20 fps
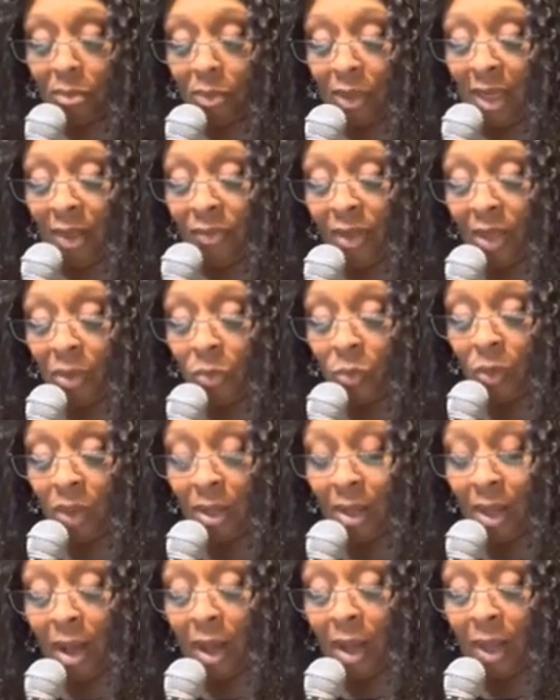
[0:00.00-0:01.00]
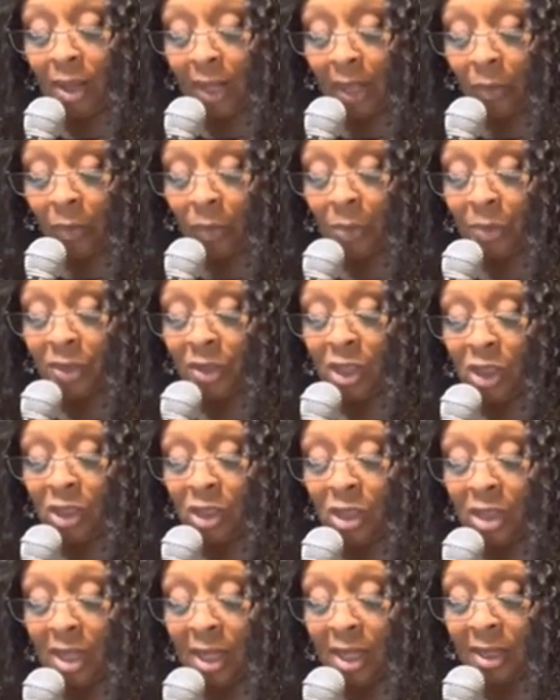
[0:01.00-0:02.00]
even with God, like we were
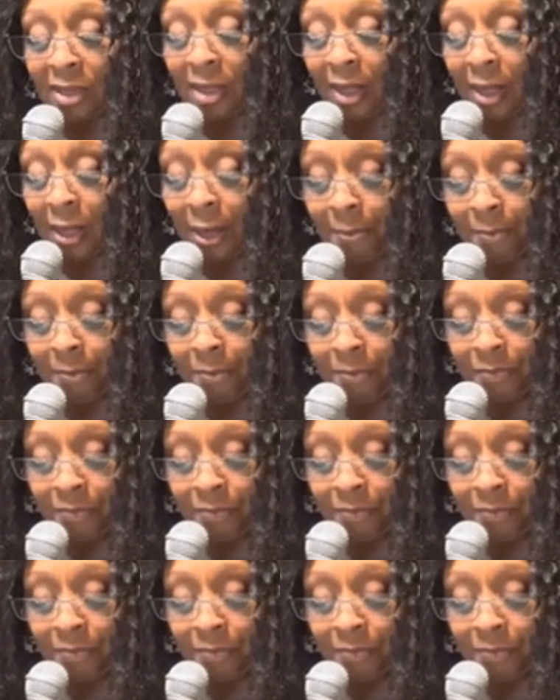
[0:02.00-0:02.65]
teaching yesterday,